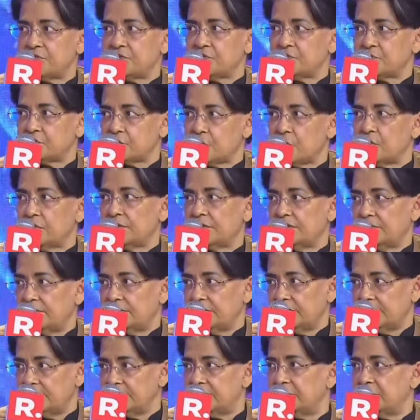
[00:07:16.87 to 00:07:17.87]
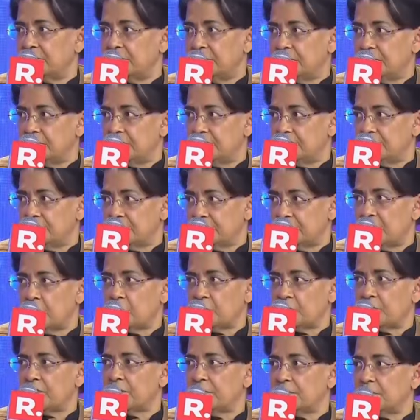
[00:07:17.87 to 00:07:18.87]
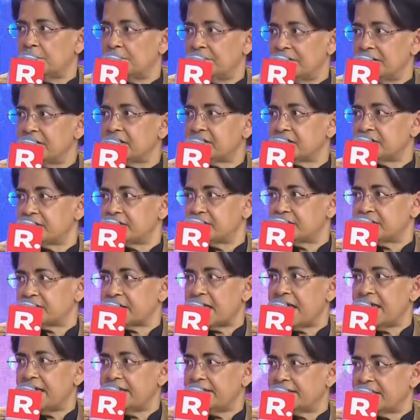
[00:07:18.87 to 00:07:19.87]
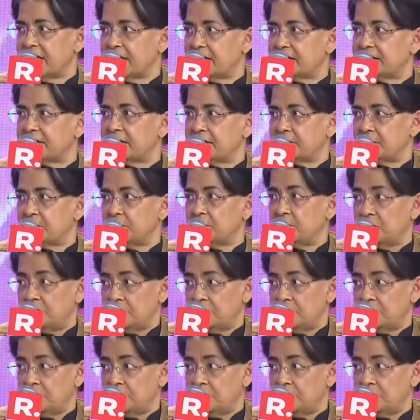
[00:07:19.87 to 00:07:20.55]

You saw uh, the, the Honorable Minister saying that, that